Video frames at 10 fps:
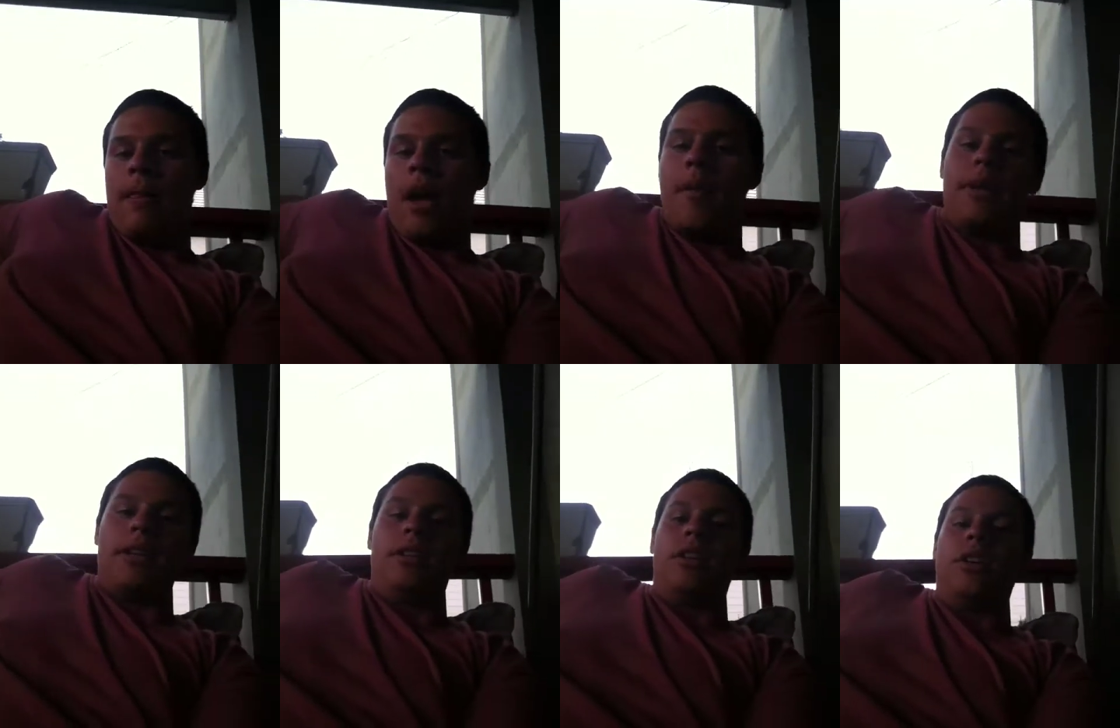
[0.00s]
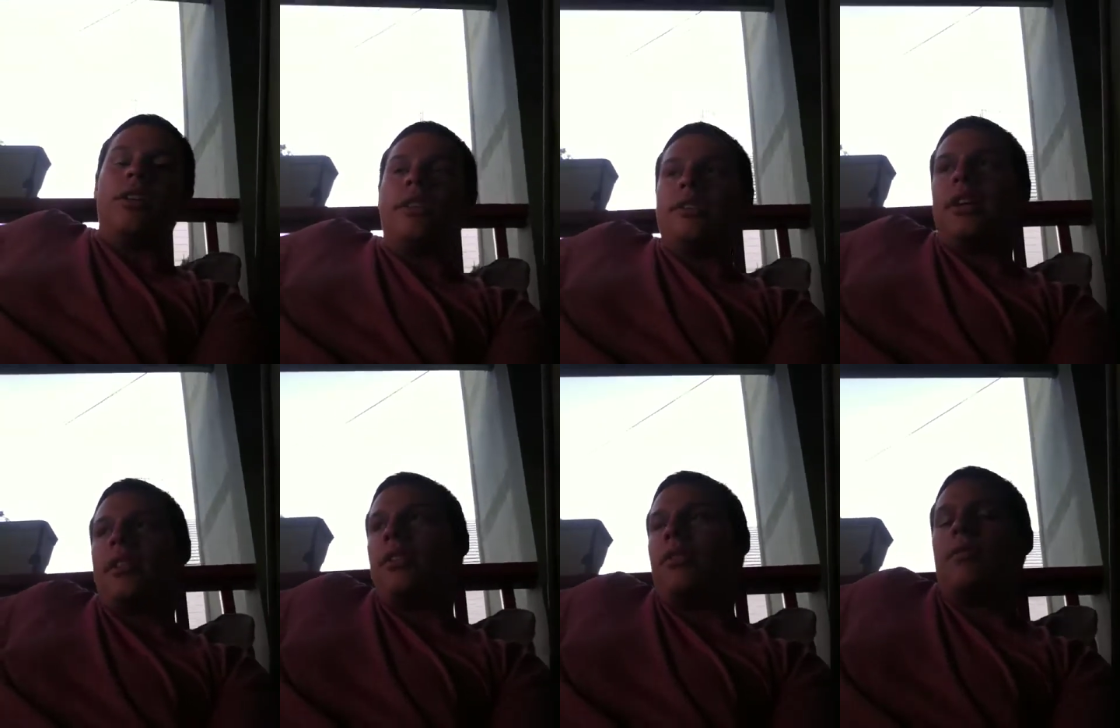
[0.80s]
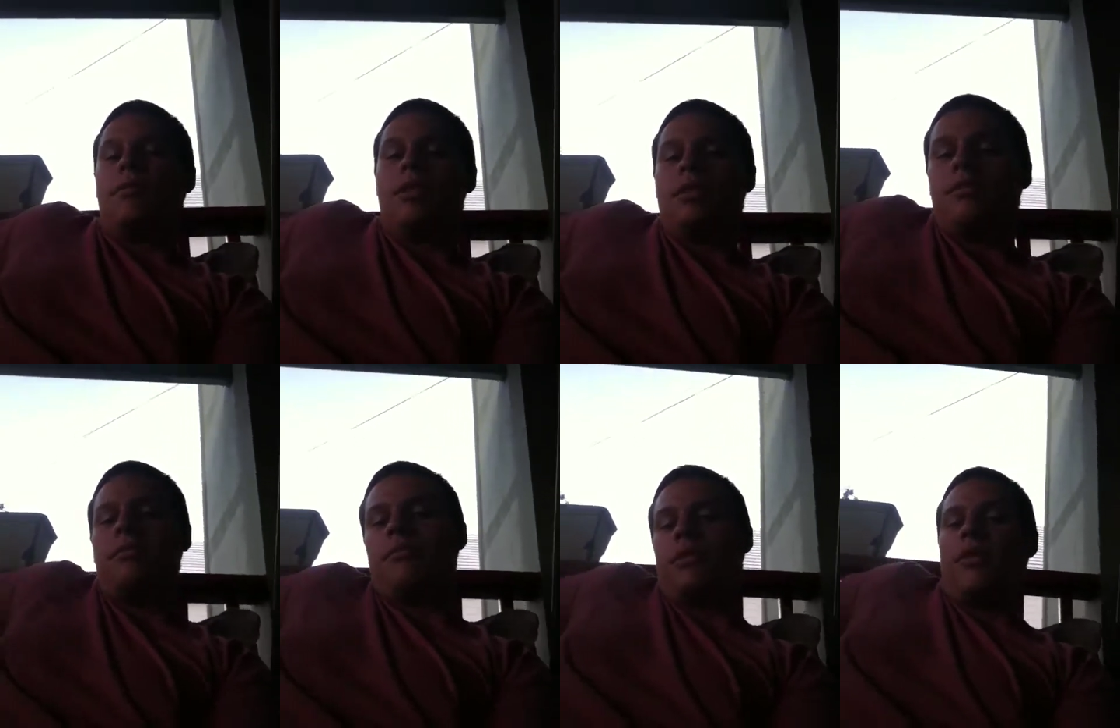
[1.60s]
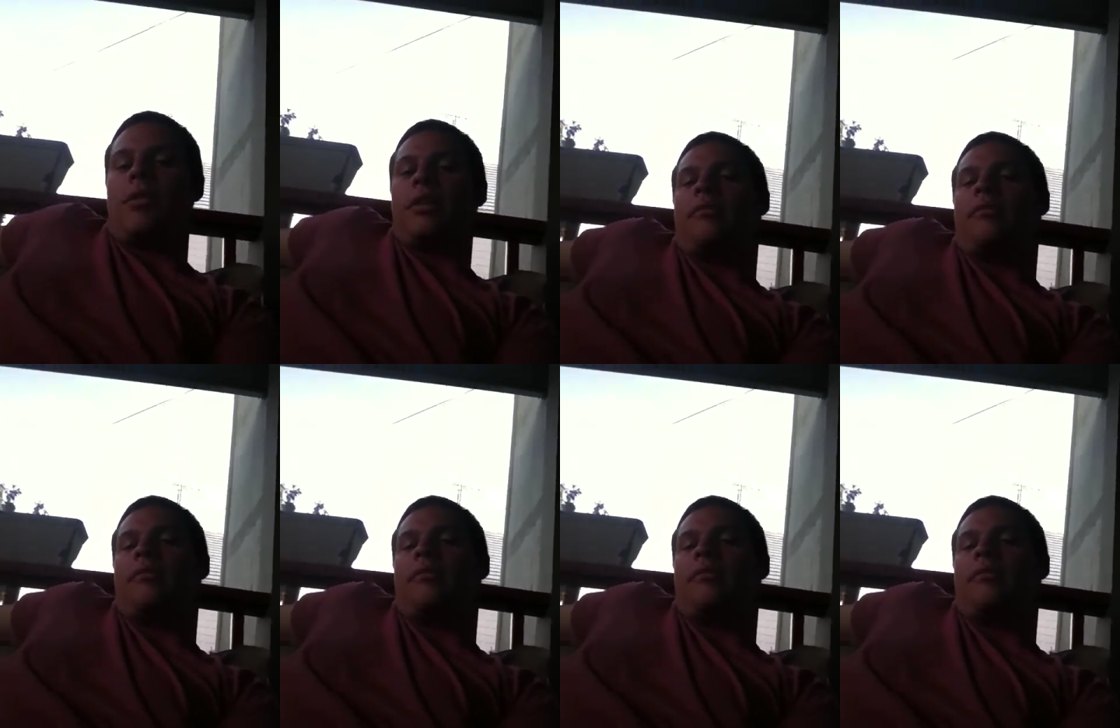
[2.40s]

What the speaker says: I mean, you could Injector, Hornet